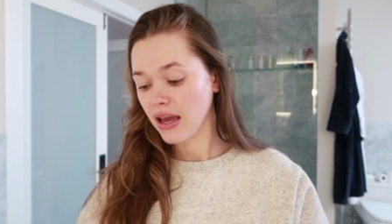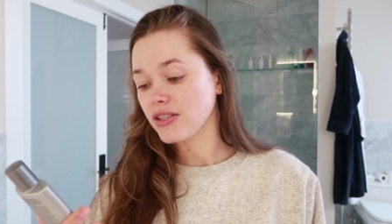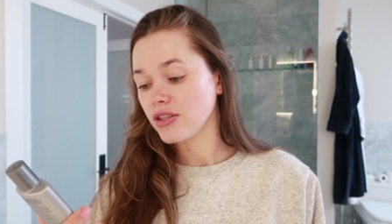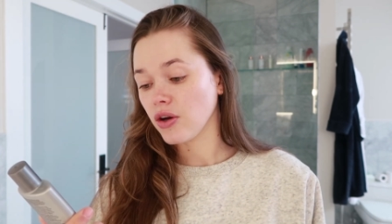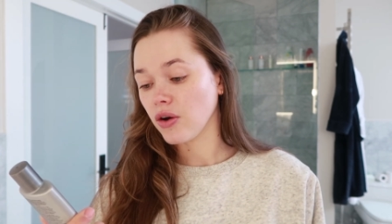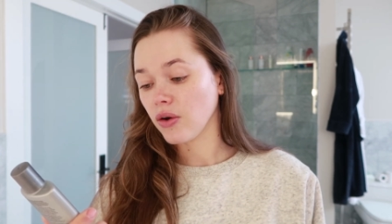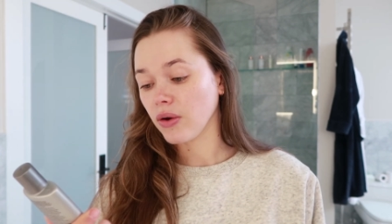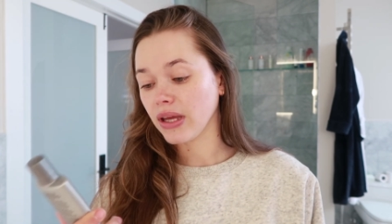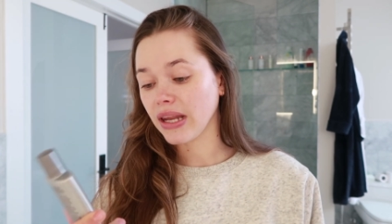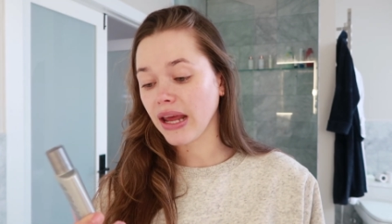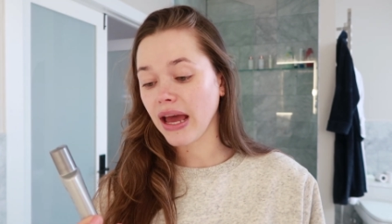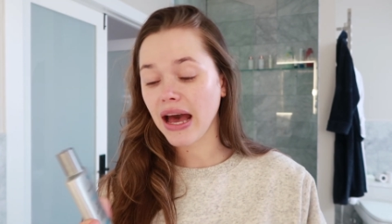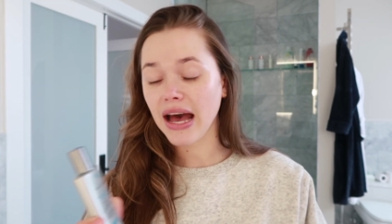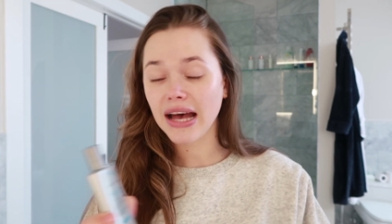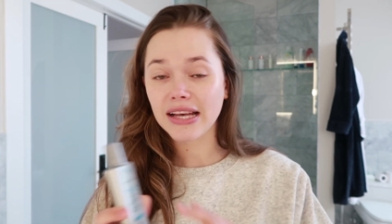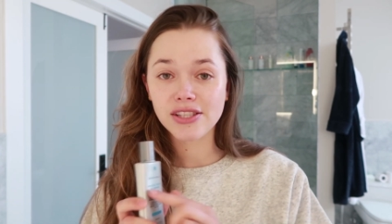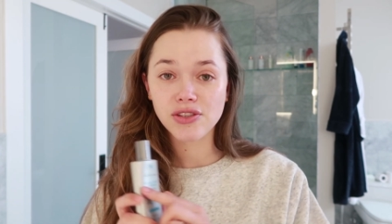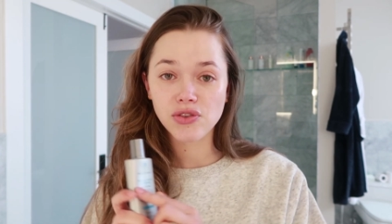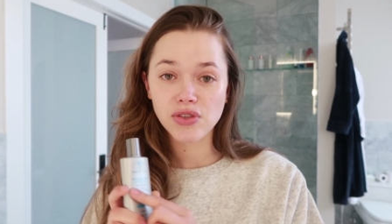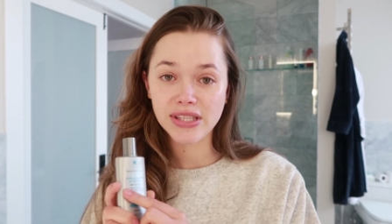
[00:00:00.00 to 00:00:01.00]
So it
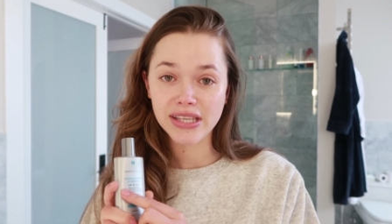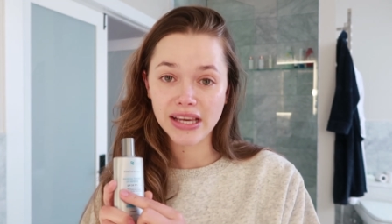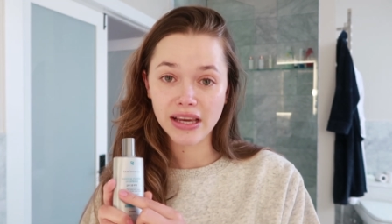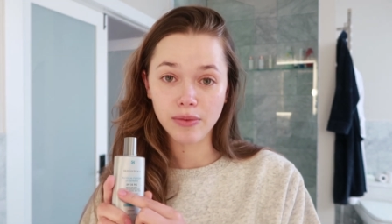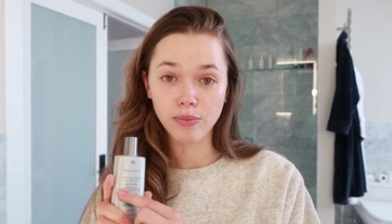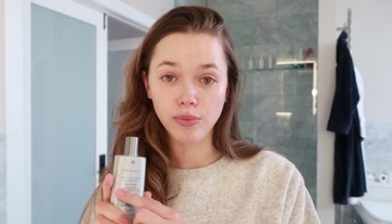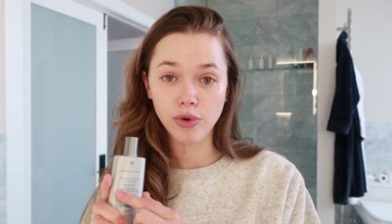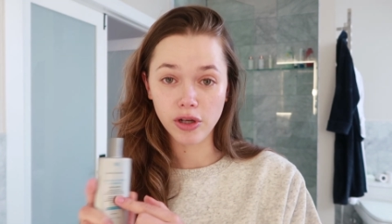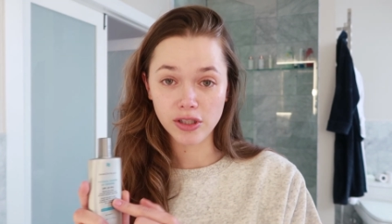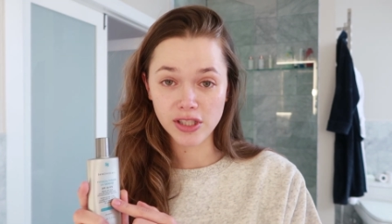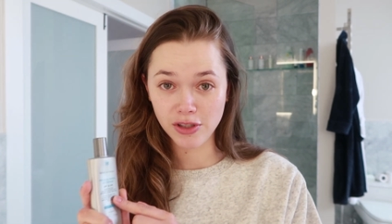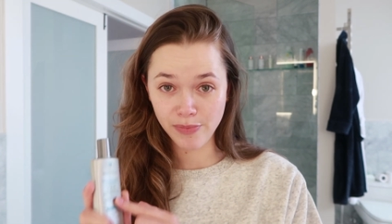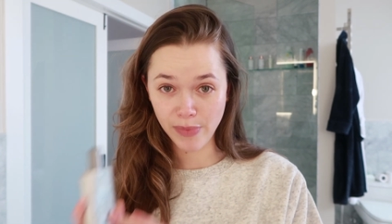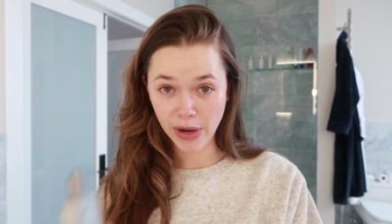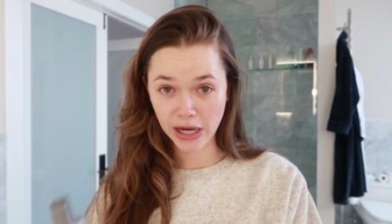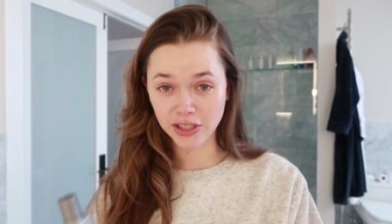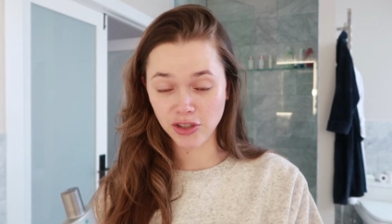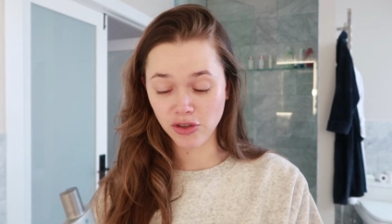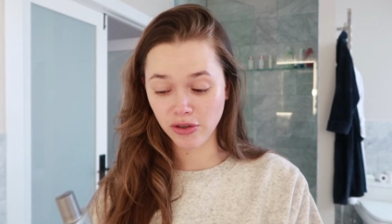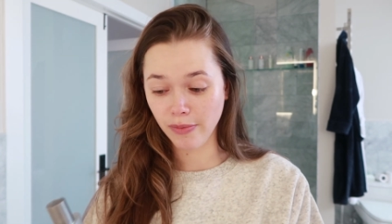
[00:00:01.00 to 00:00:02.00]
has to say broad
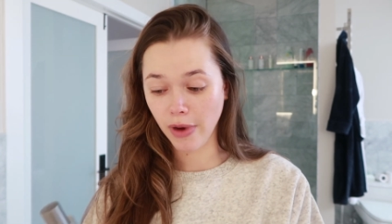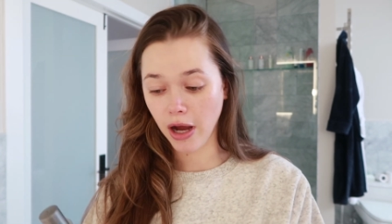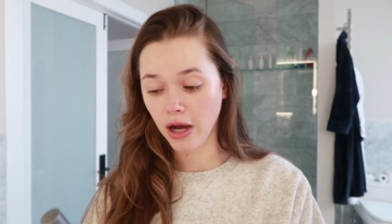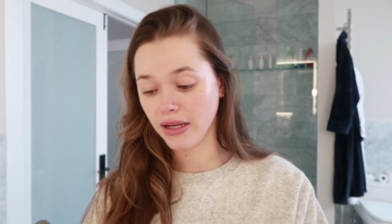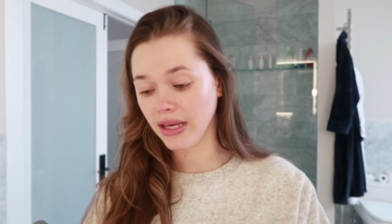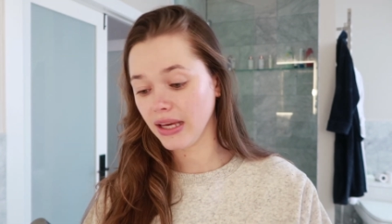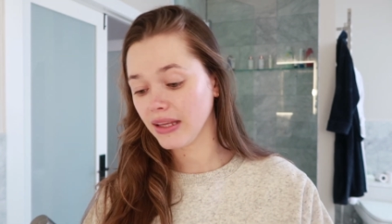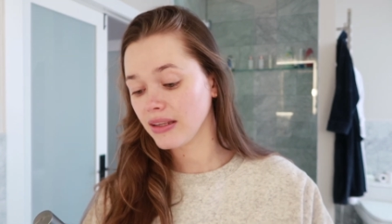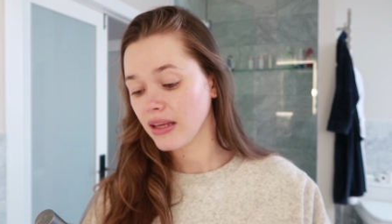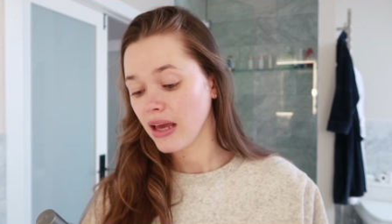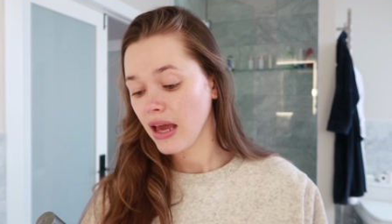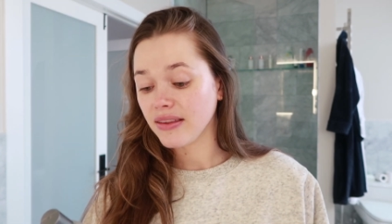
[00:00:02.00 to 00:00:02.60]
spectrum on it.